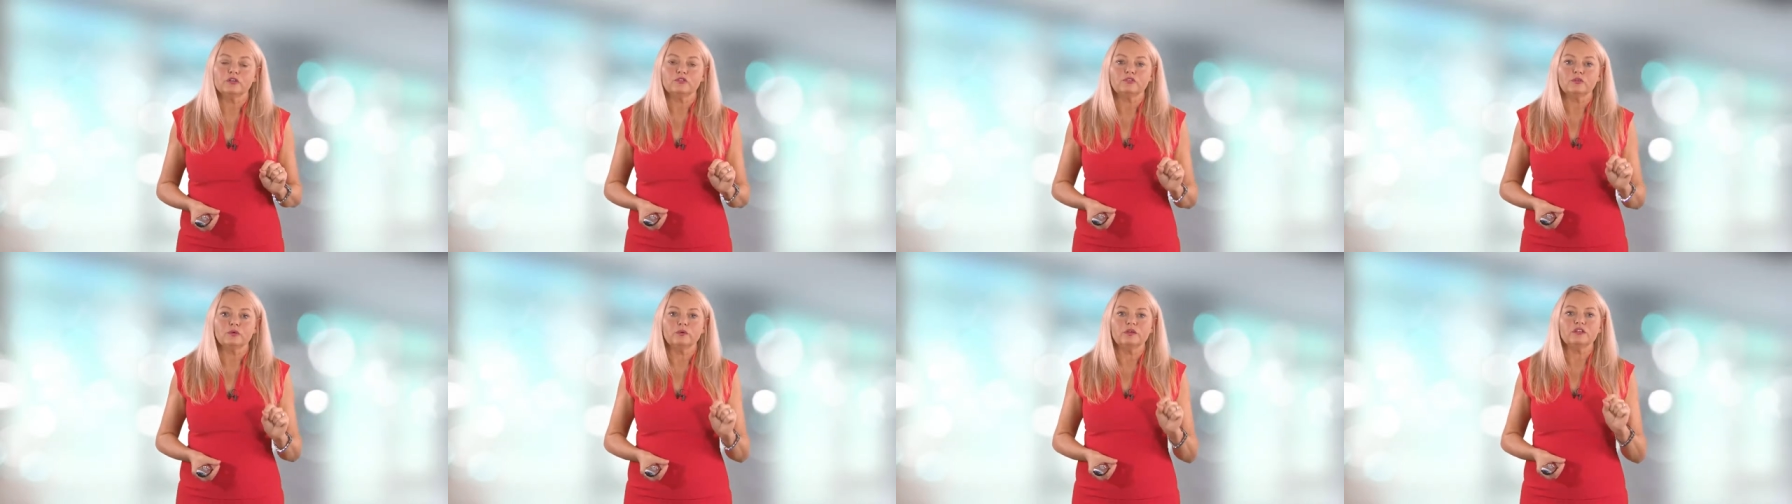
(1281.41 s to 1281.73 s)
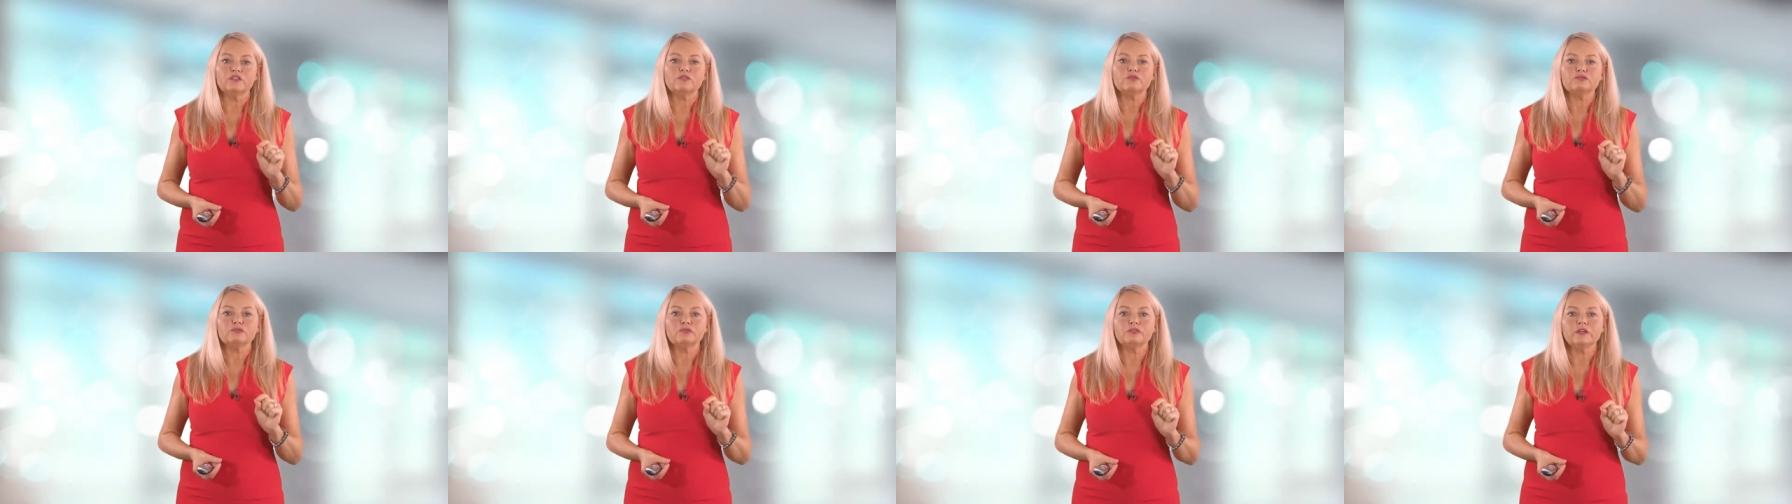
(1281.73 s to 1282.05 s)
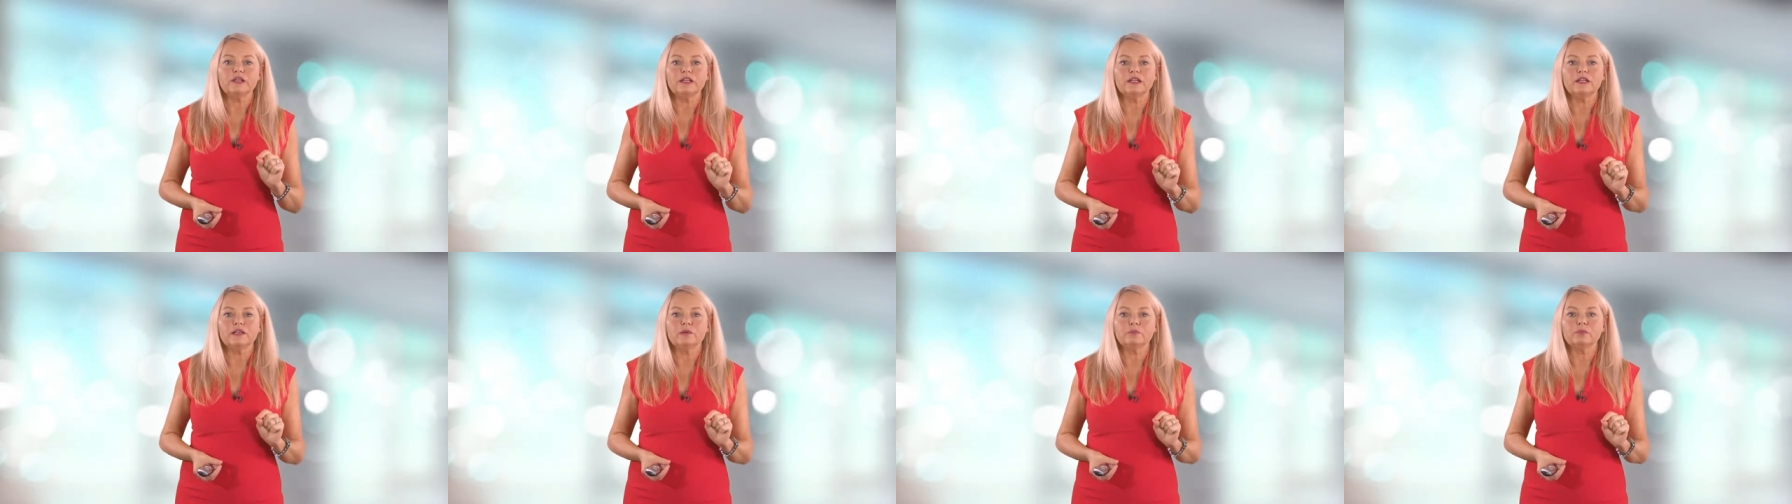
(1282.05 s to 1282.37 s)
So it's
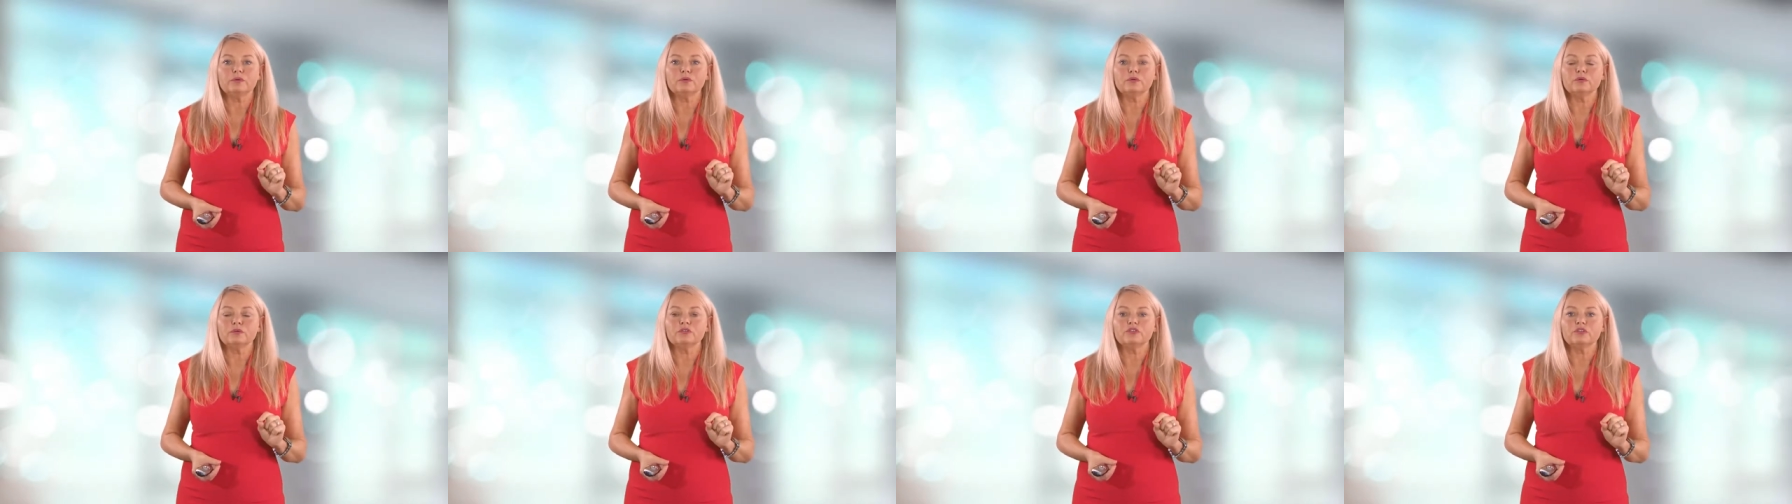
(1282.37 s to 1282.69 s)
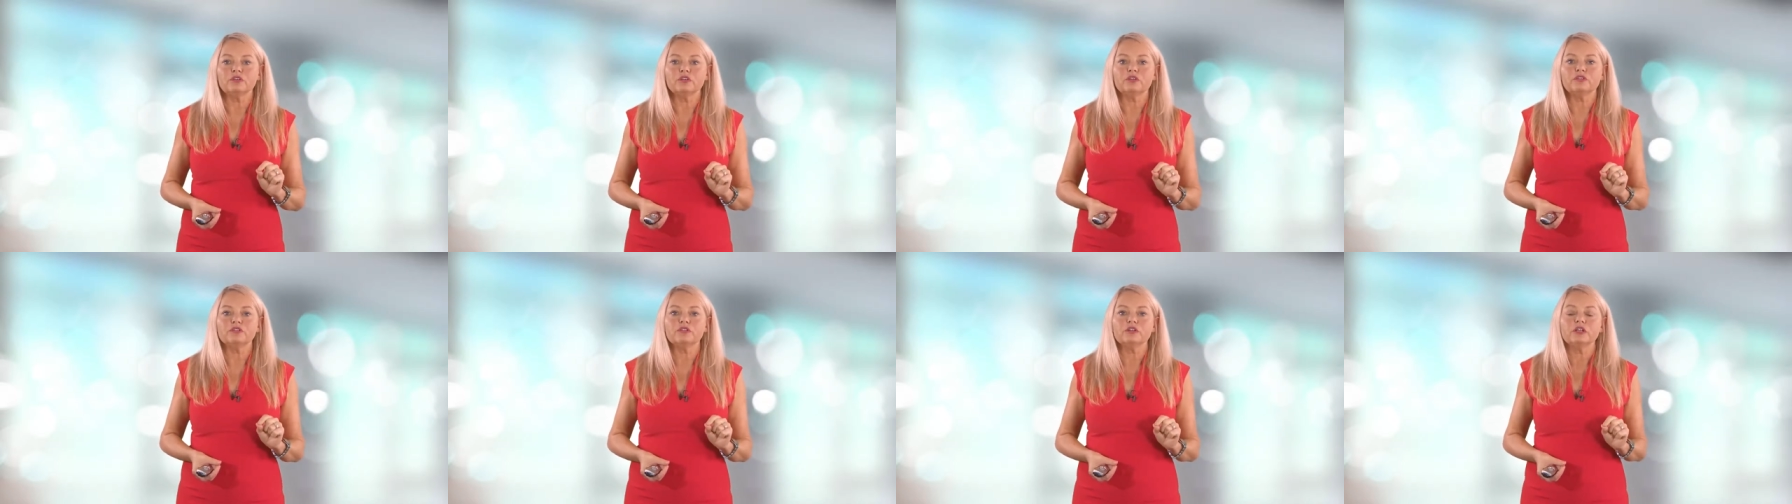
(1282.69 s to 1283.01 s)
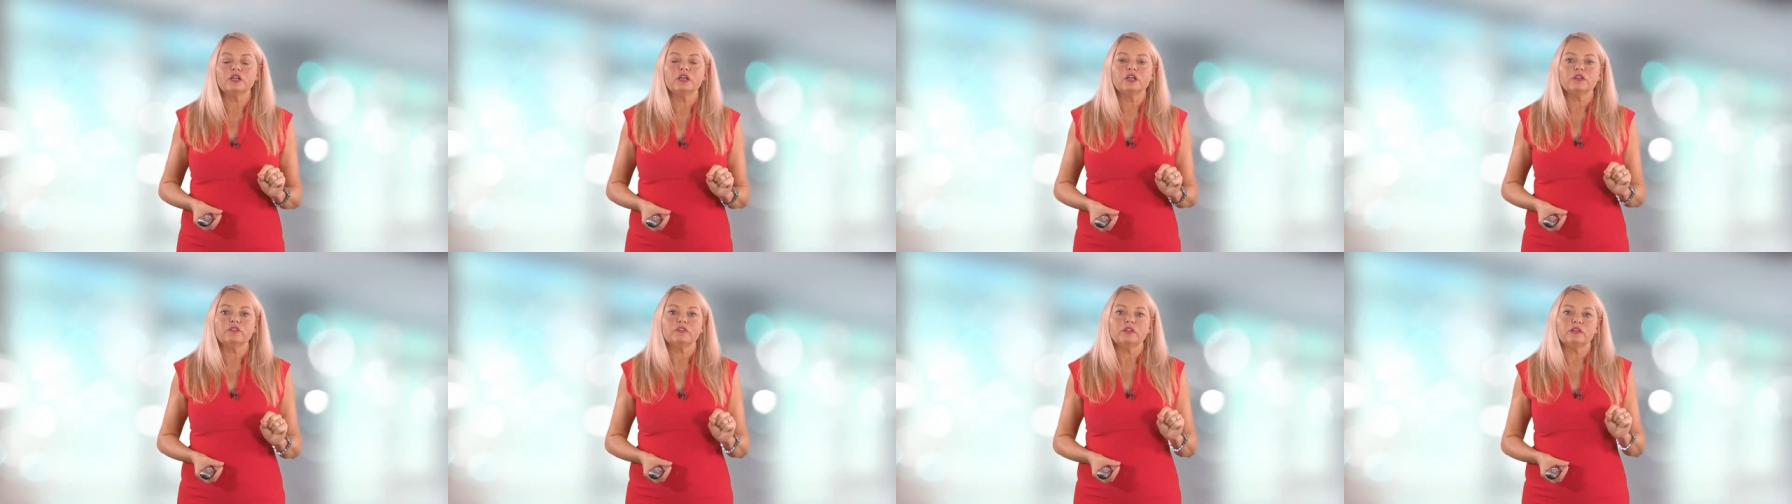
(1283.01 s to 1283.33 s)
really important
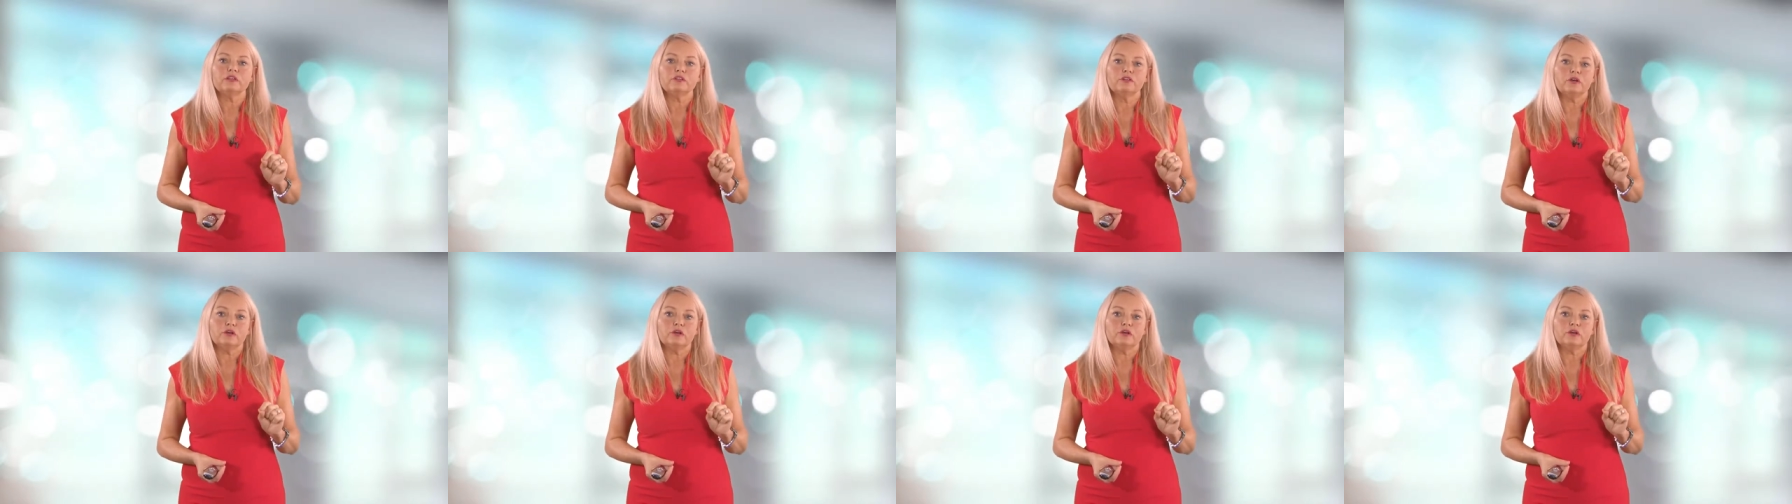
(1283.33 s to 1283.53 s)
that